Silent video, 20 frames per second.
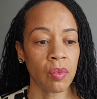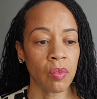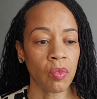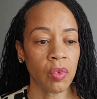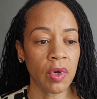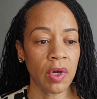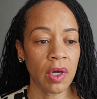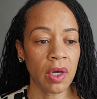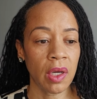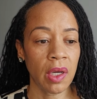
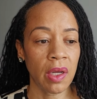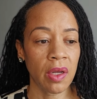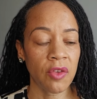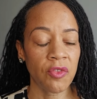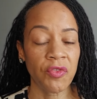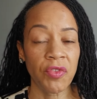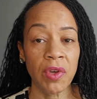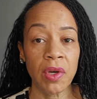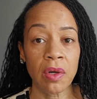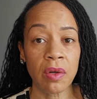
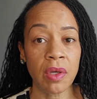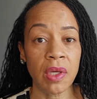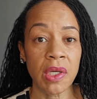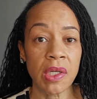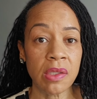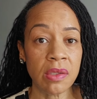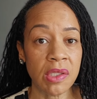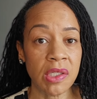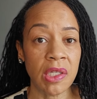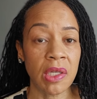would feel
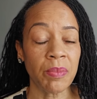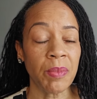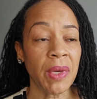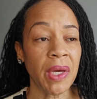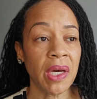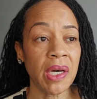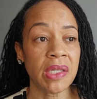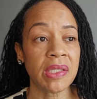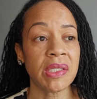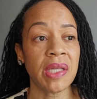guilty
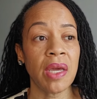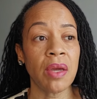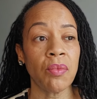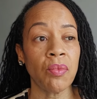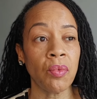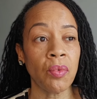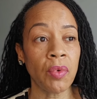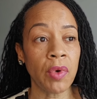because they